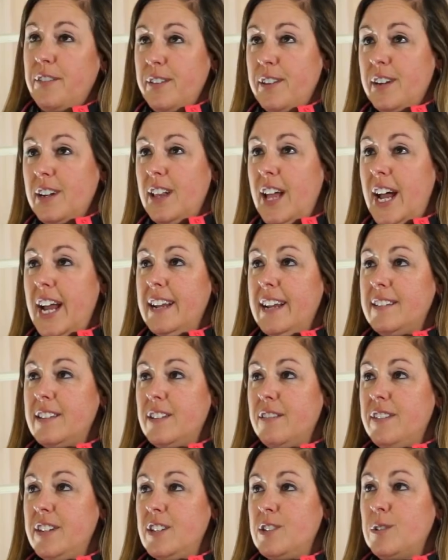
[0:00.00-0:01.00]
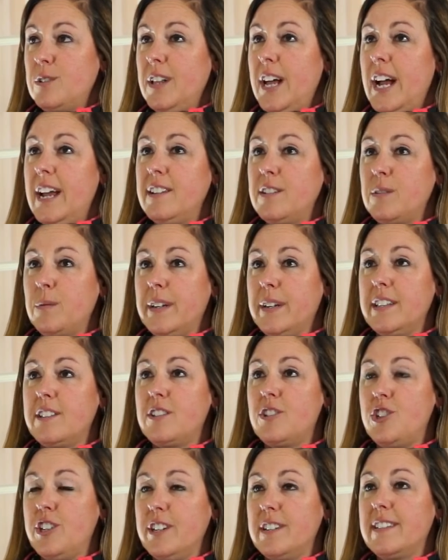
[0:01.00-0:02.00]
the client to visualize when it's
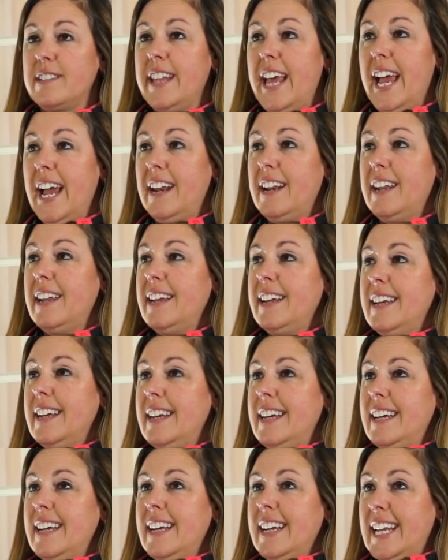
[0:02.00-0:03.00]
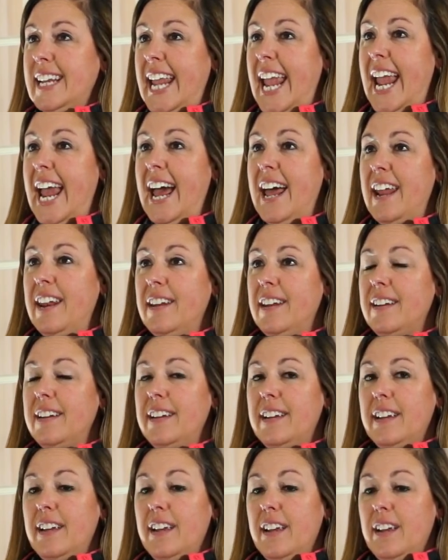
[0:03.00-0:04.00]
just that CAD
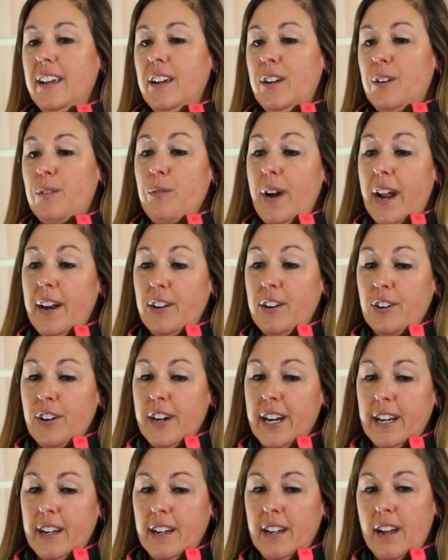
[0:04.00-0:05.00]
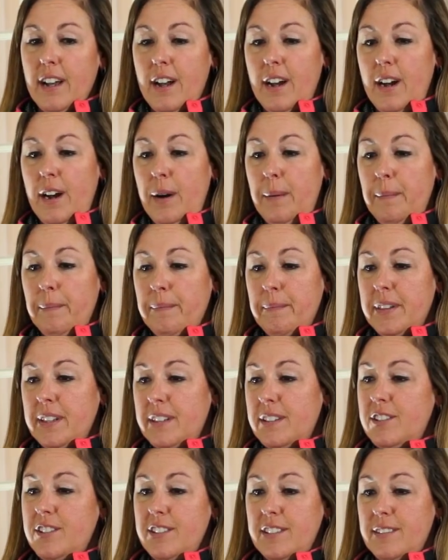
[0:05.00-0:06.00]
rendering
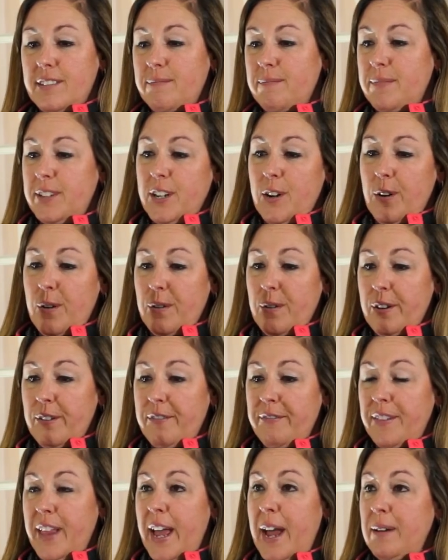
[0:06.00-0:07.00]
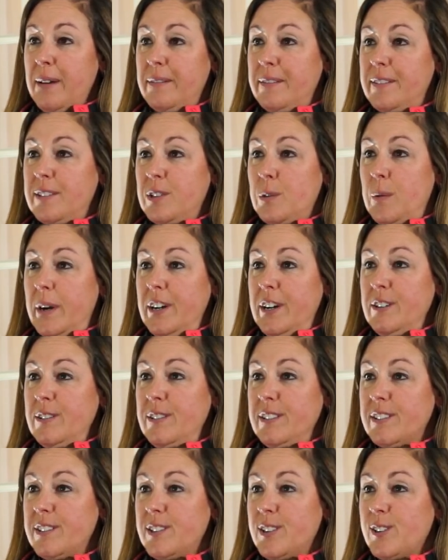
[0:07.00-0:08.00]
that's just flat
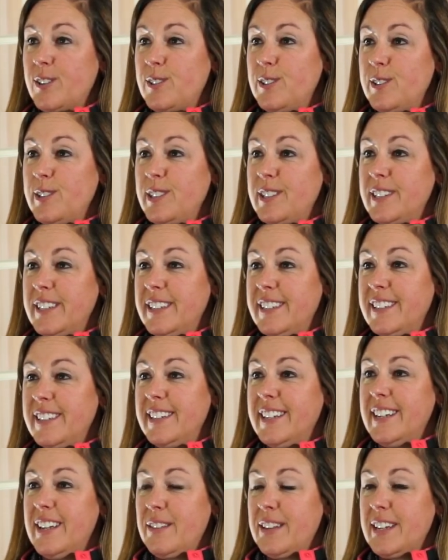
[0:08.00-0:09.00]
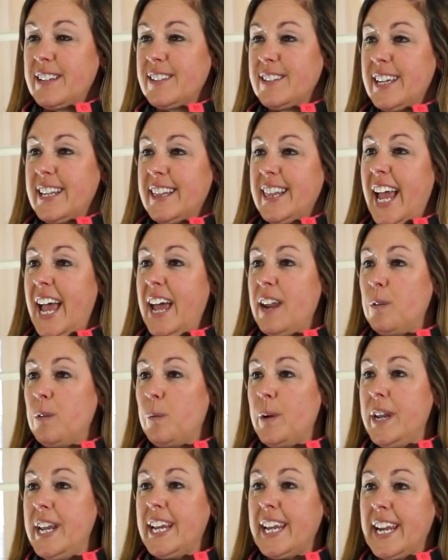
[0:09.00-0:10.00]
squares and circles and things like that, and
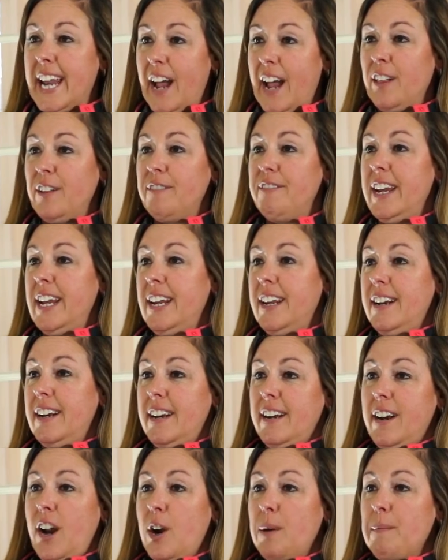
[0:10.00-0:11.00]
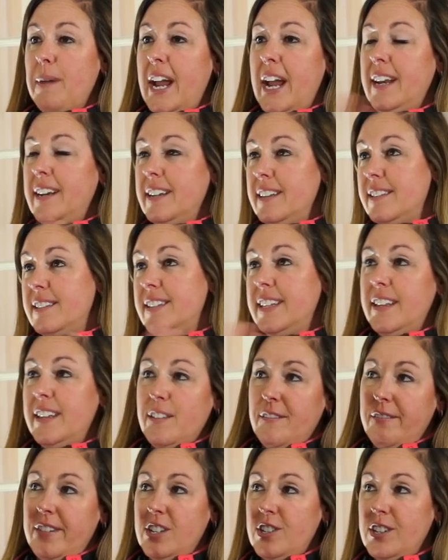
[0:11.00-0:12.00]
we can elevate it in our mind and see
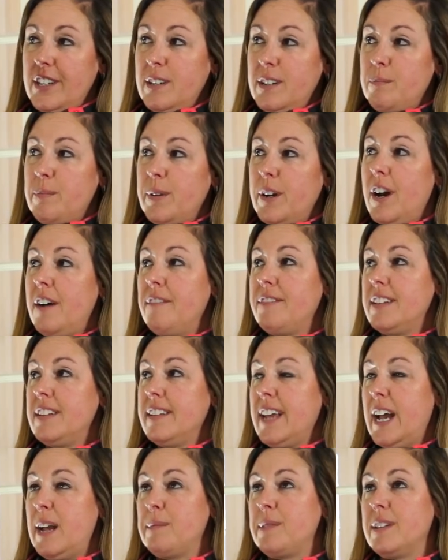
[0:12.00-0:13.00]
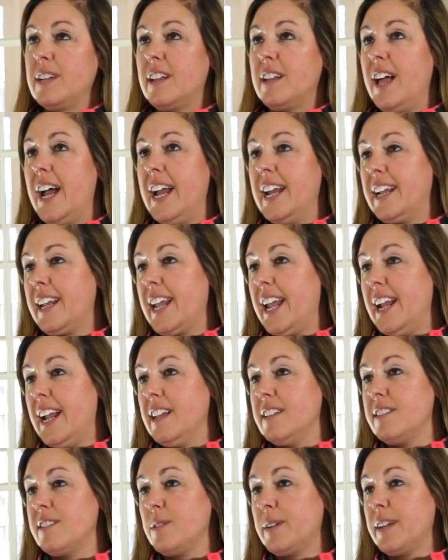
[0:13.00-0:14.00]
the vision, but oftentimes the client
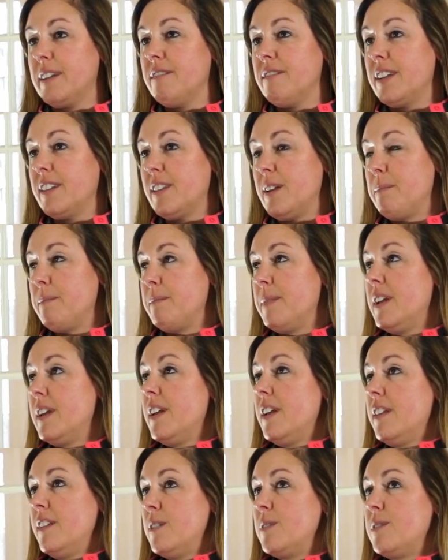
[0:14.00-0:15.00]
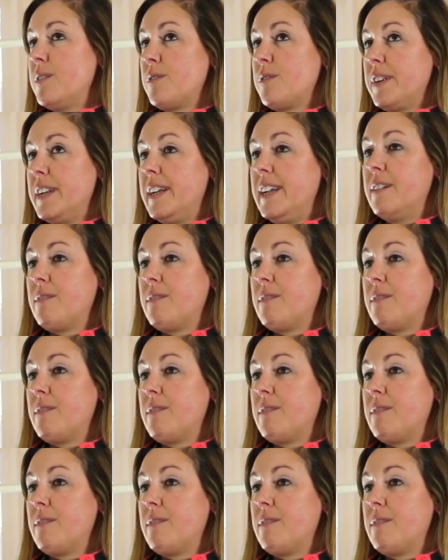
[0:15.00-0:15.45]
can't. So giving them those 3D